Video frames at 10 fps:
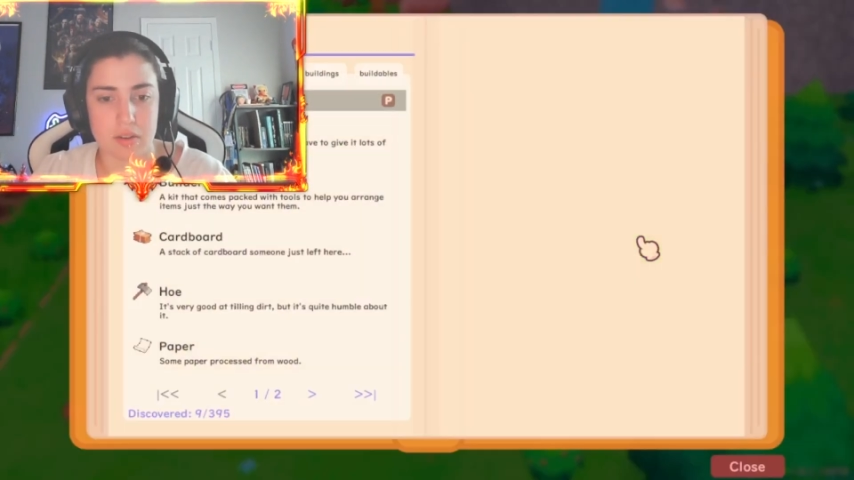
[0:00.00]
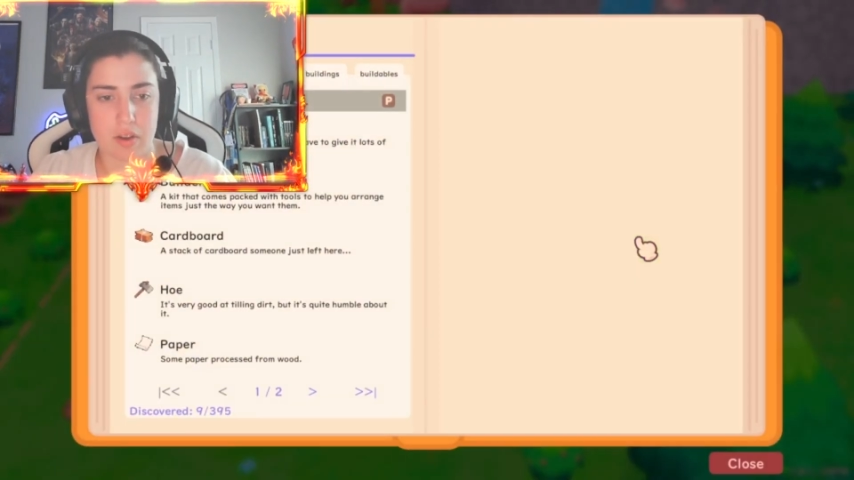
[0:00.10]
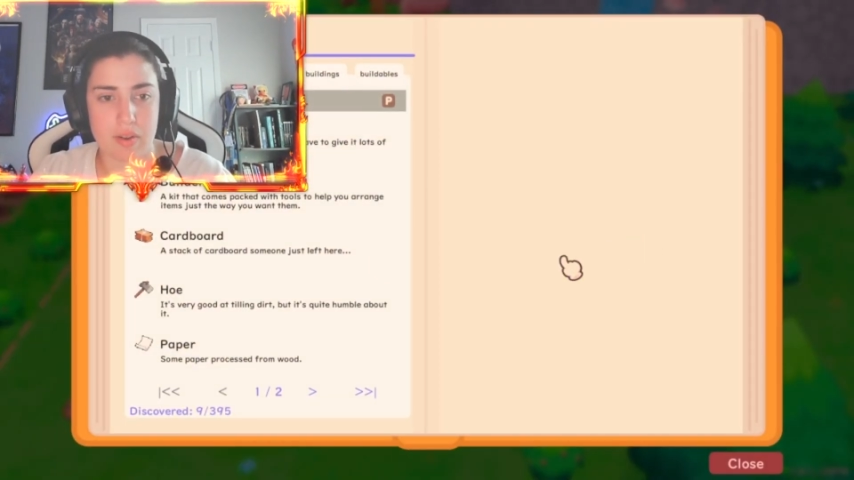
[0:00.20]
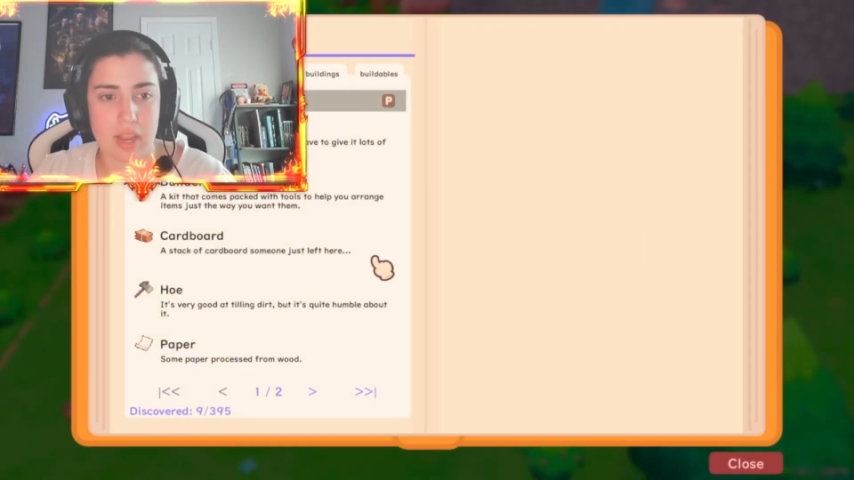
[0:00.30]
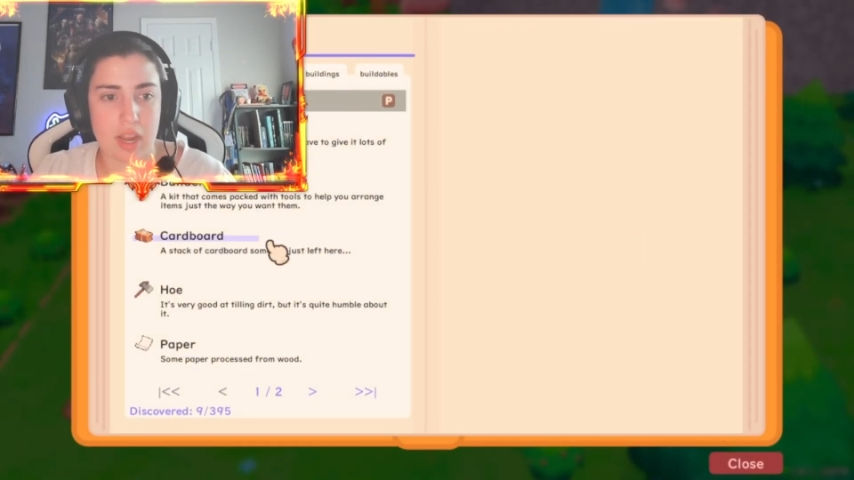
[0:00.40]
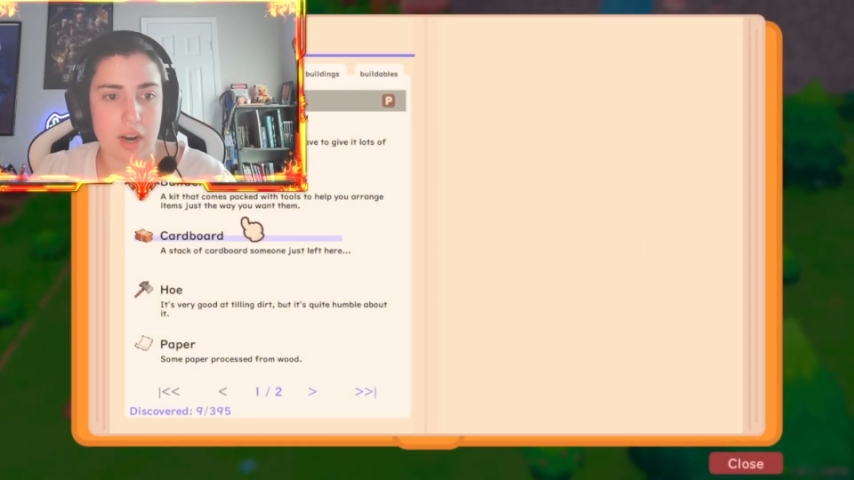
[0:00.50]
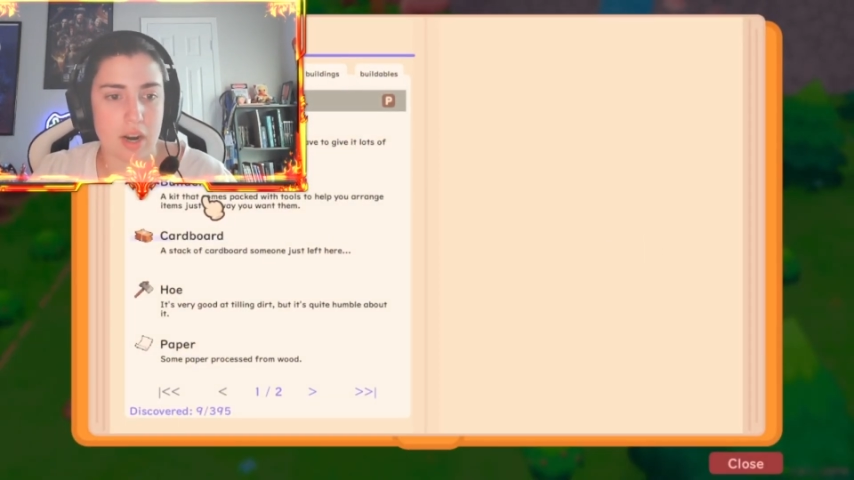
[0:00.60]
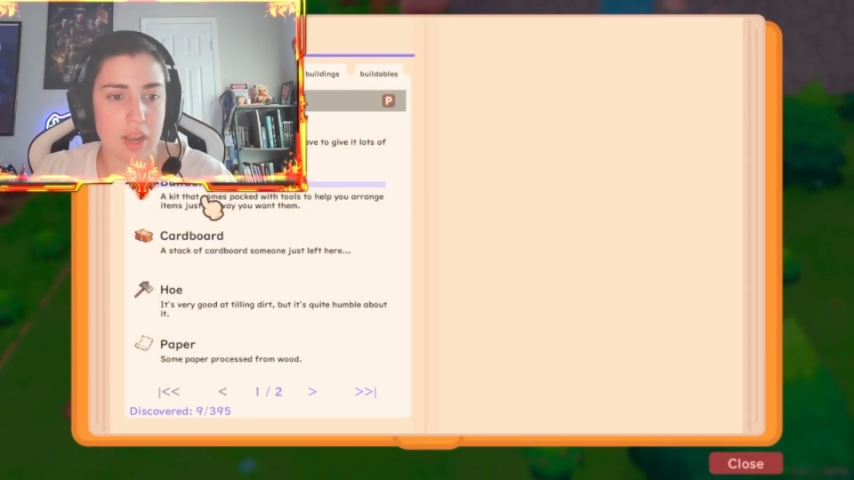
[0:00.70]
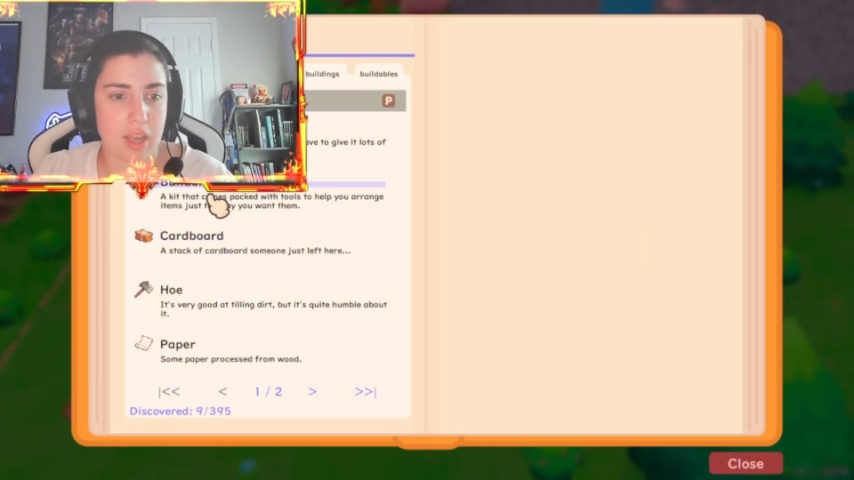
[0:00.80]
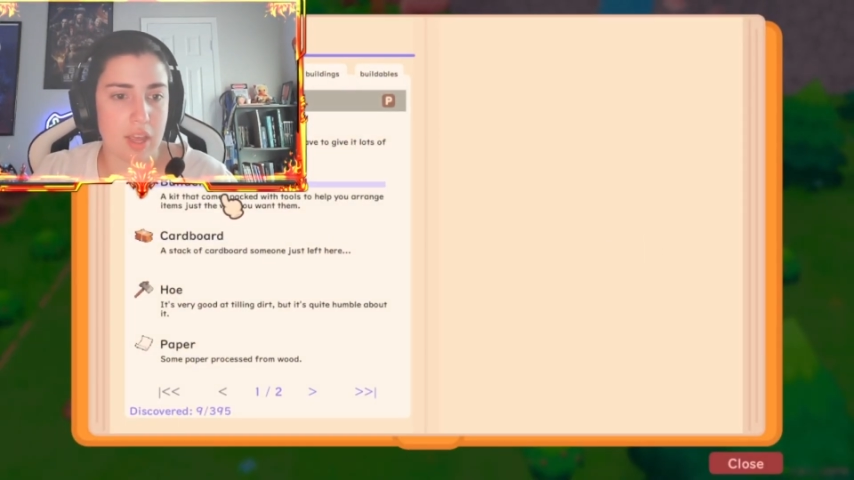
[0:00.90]
go in
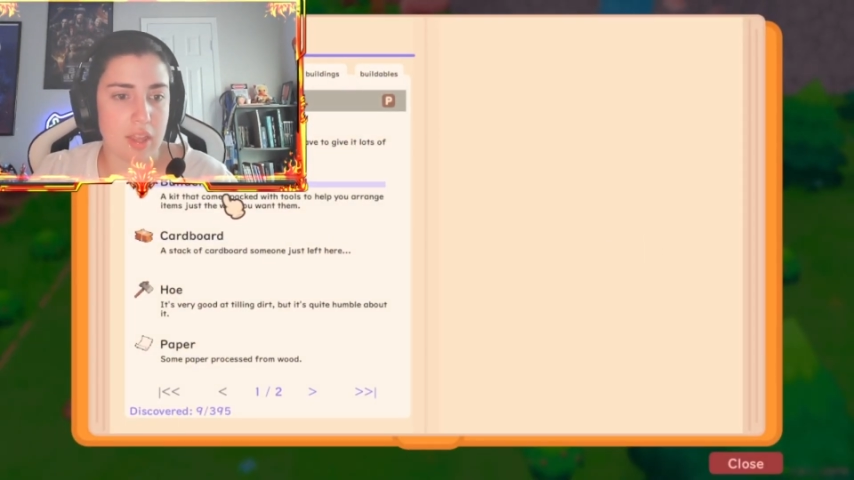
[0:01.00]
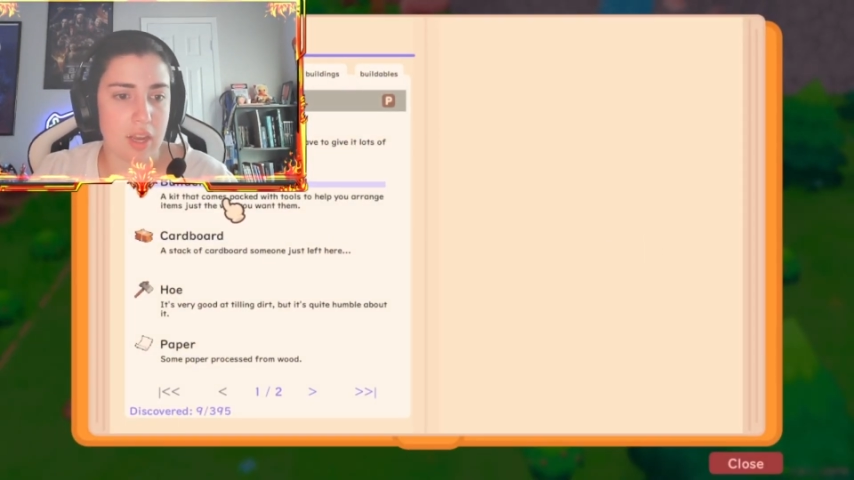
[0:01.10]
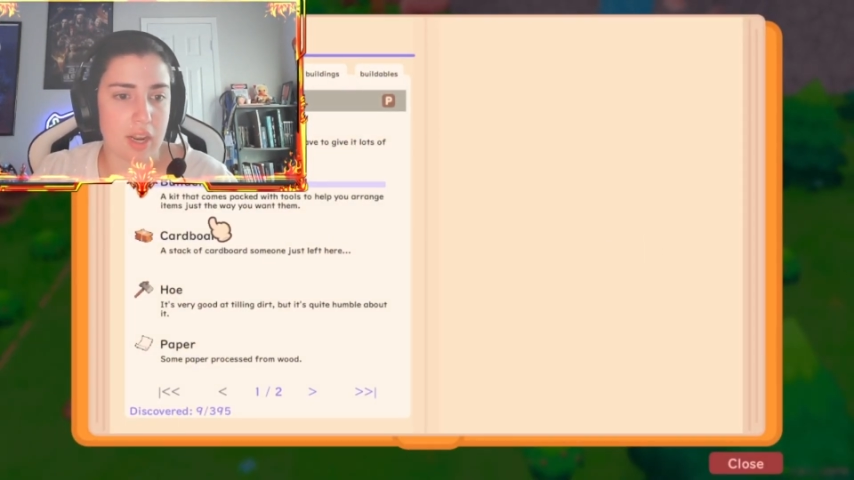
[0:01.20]
here, and then